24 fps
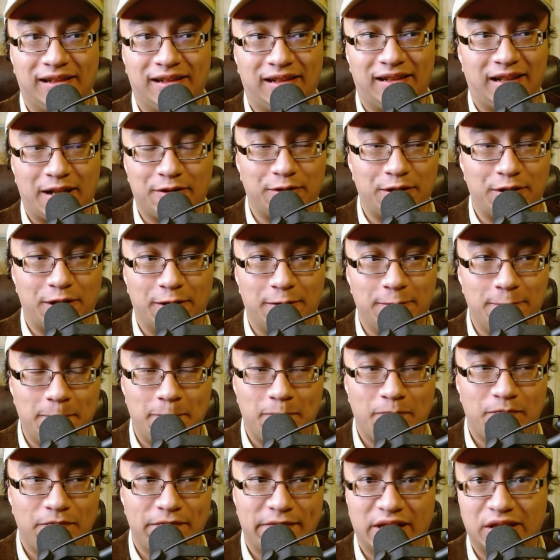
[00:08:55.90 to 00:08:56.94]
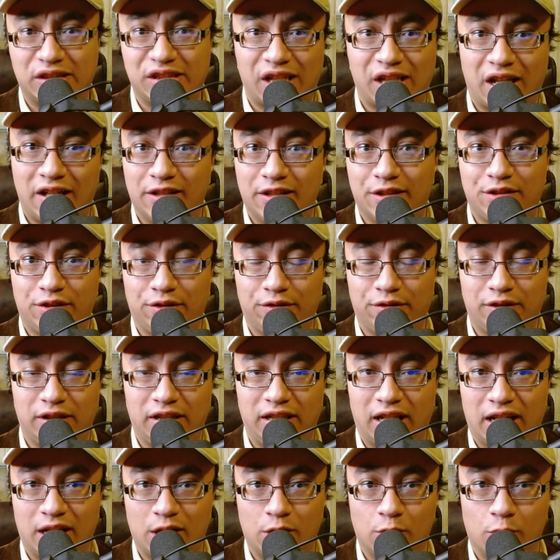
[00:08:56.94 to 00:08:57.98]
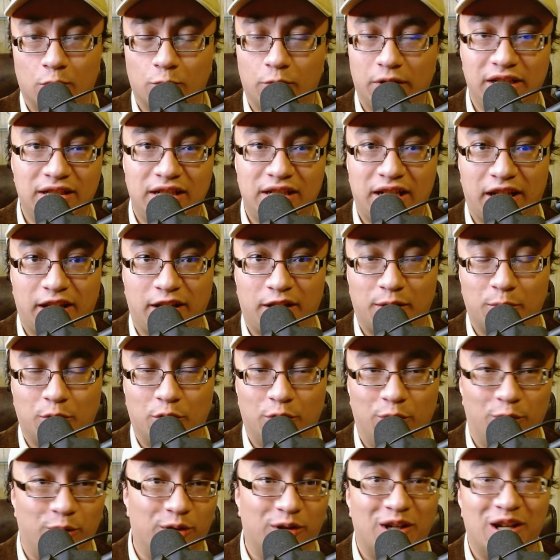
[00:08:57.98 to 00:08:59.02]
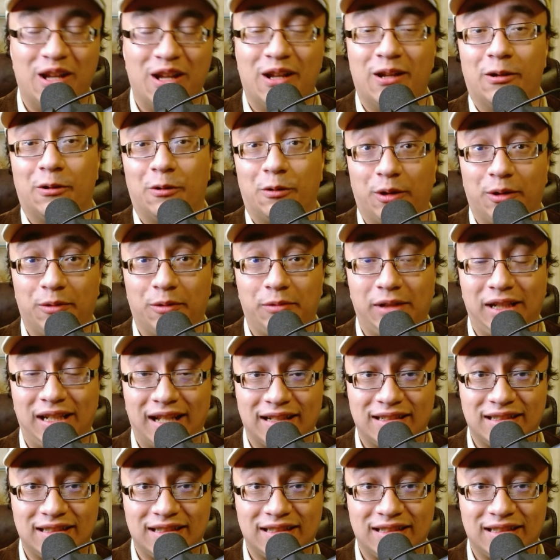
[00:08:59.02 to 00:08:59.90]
I don't know, Solitude again or Windhelm or, or we got